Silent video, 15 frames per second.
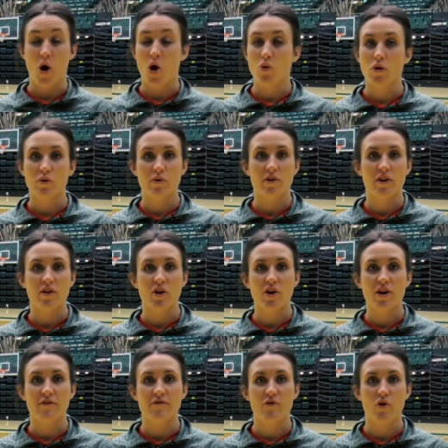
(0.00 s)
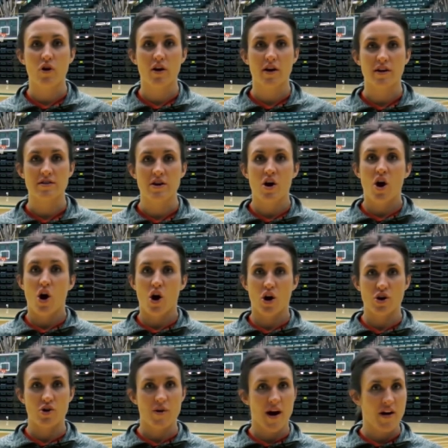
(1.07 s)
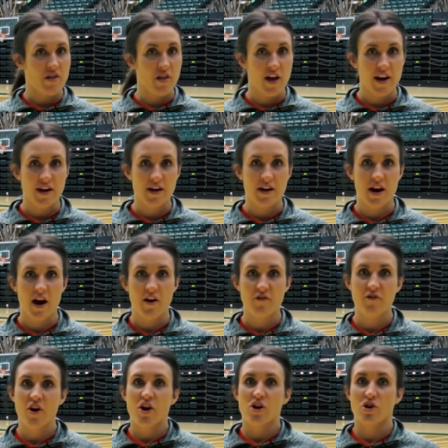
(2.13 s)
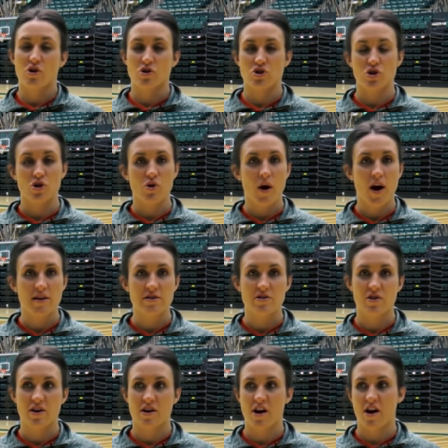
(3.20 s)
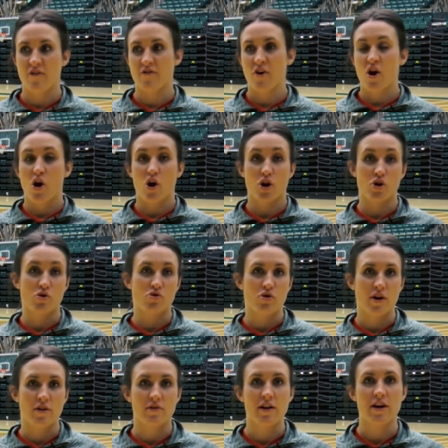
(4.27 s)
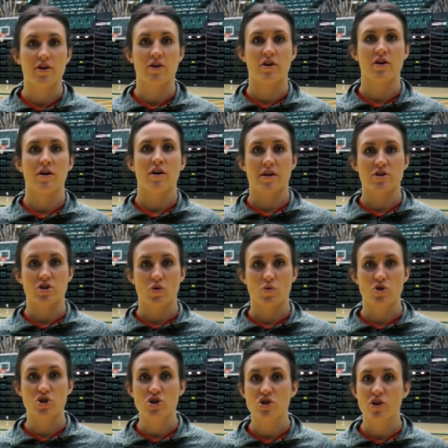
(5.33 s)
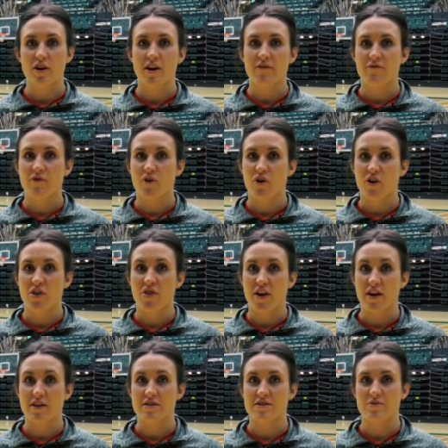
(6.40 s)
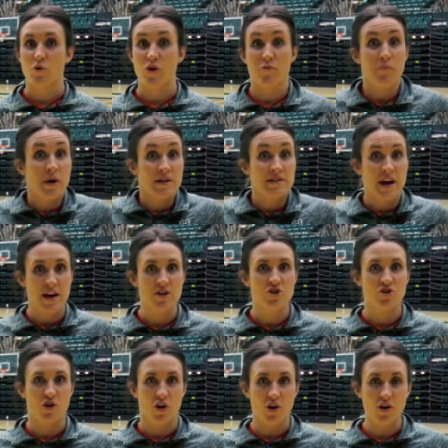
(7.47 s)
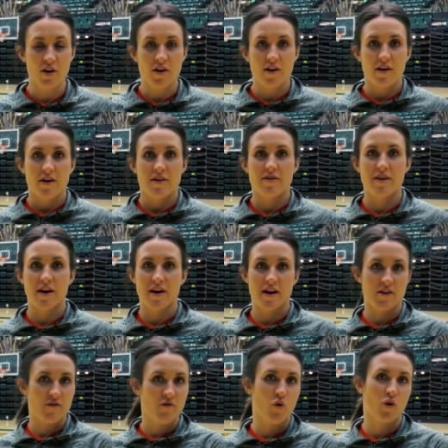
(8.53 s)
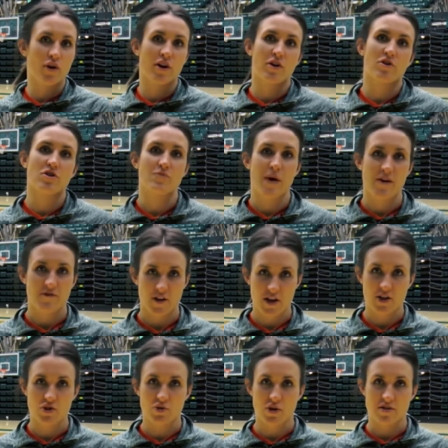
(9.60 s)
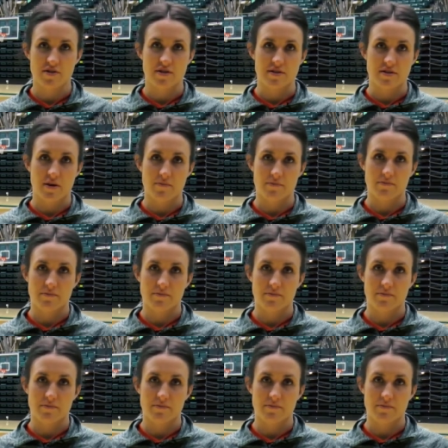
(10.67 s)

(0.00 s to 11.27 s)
All we're really looking for is, are you athletic enough? Do you hustle enough? Are you a great leader? And so we're just looking for things with potential that in 4 years might fit into our system.